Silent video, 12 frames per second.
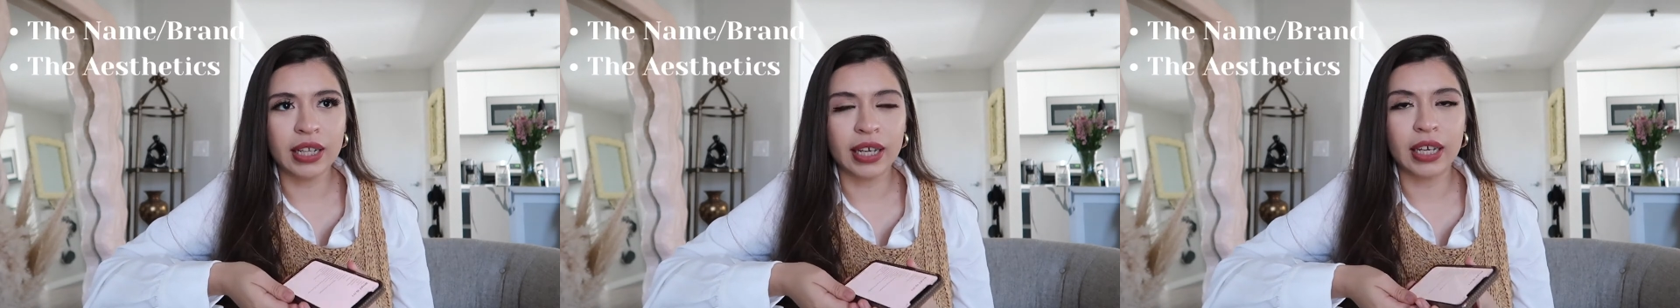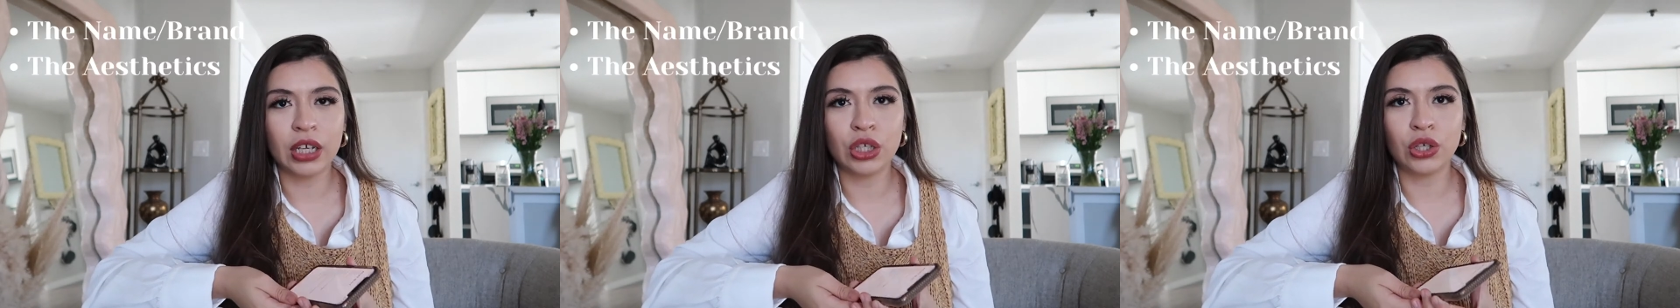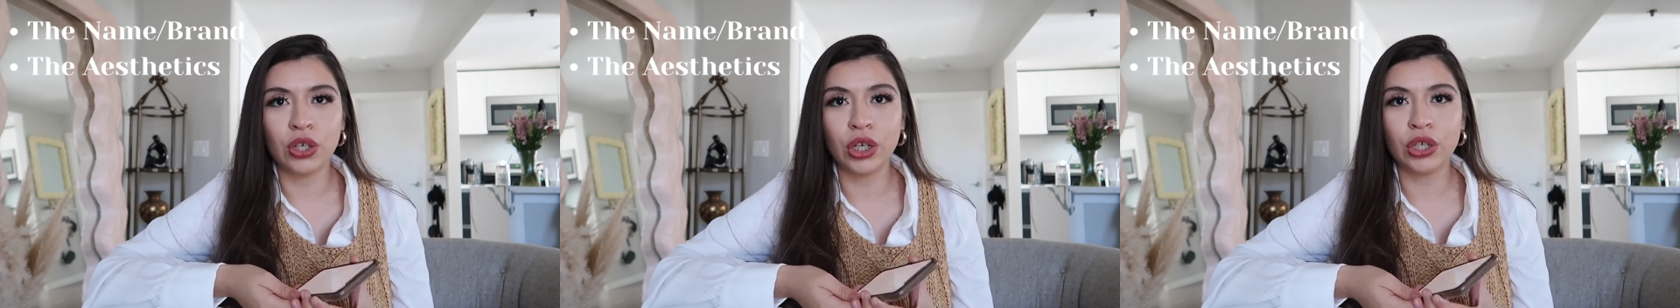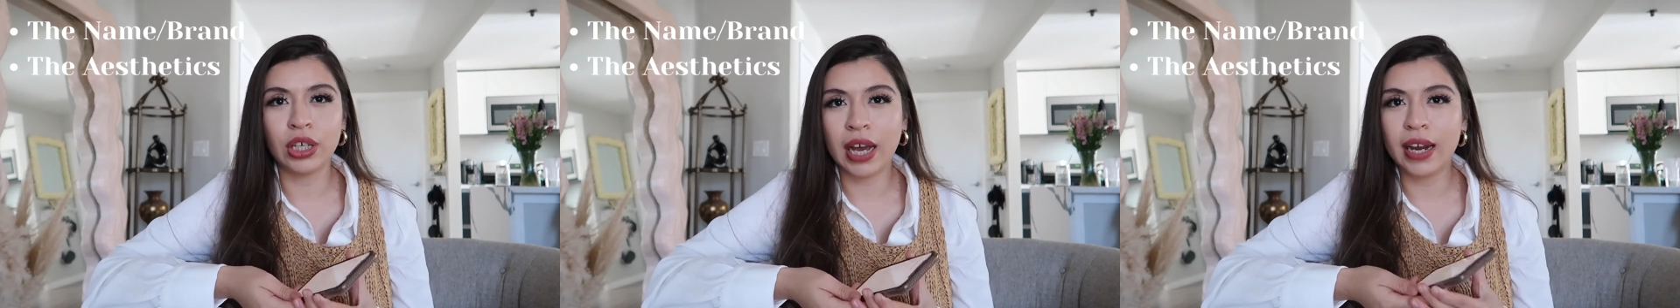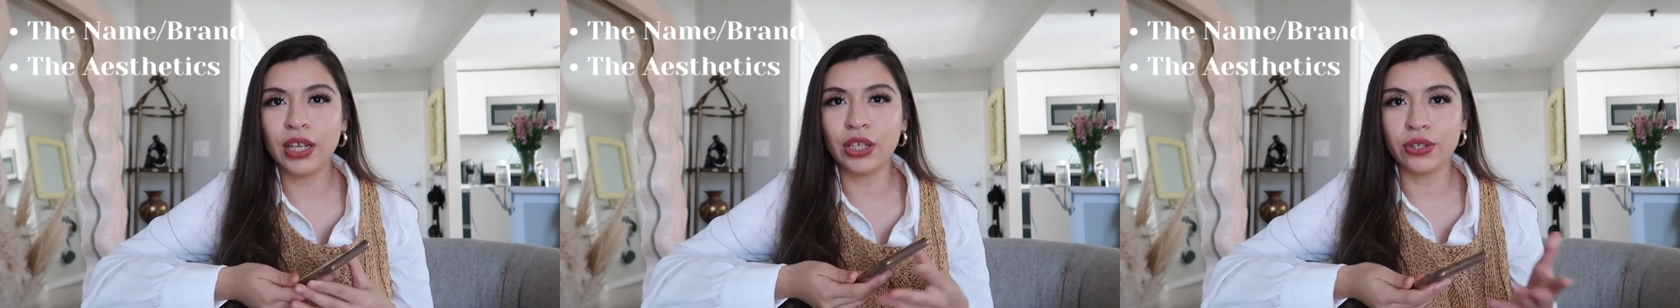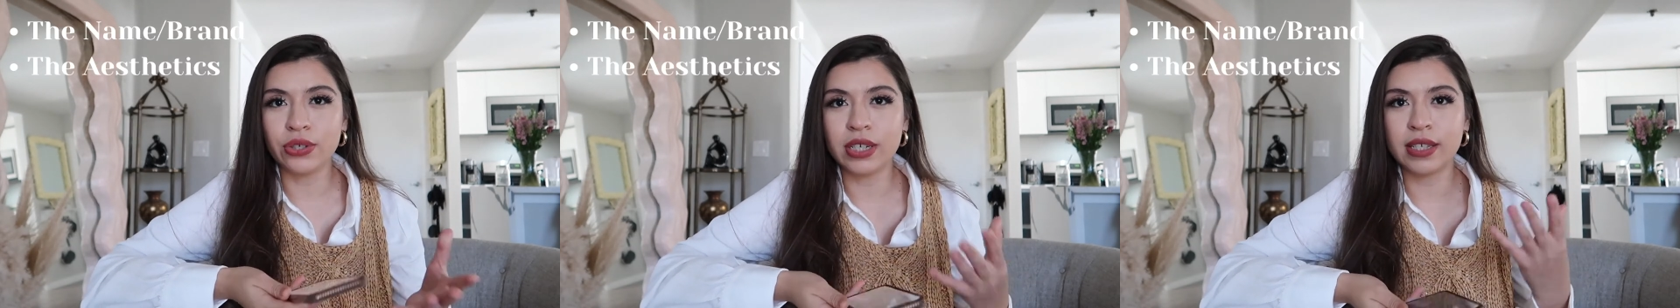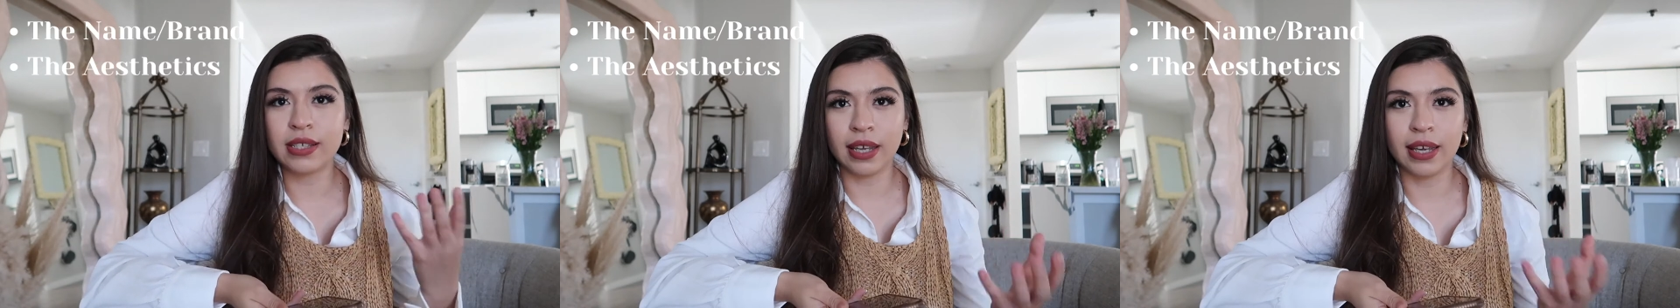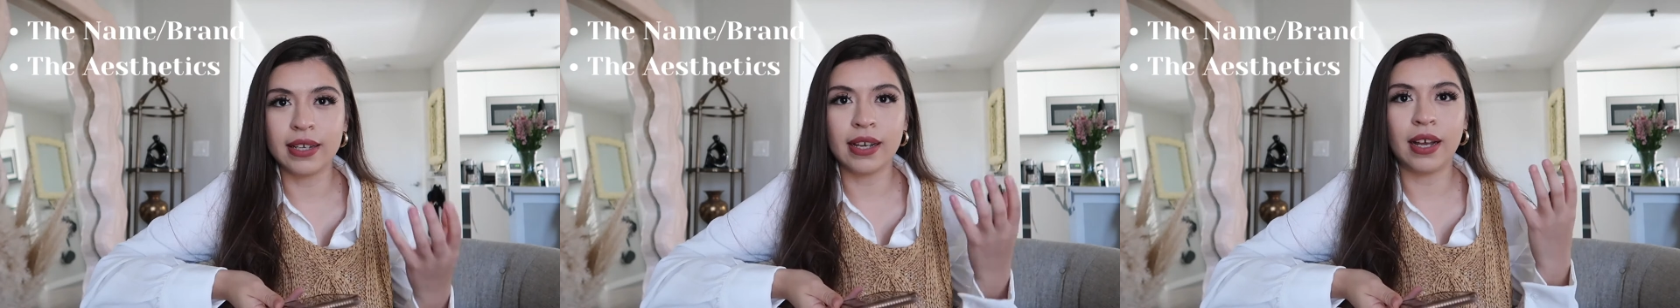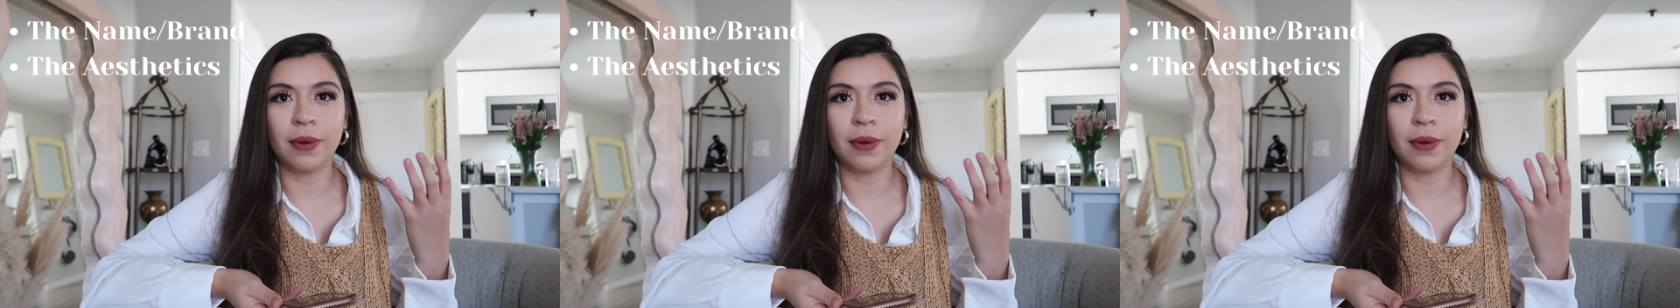like you're kind of used to seeing